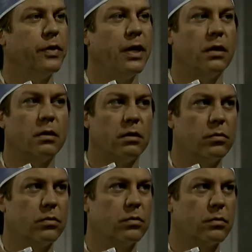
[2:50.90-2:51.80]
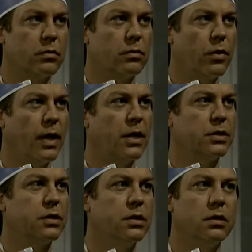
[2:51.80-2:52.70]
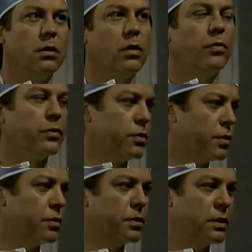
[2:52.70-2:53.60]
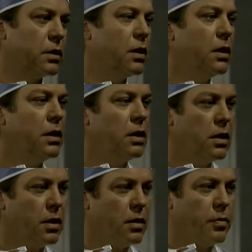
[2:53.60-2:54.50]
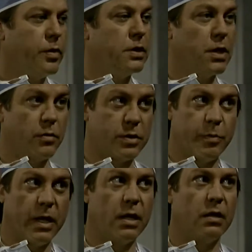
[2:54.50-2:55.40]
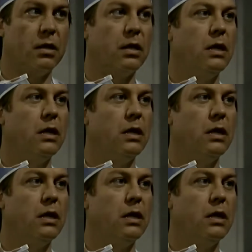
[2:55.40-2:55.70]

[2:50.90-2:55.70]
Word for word: van crashed and overturned, and BJ was pinned,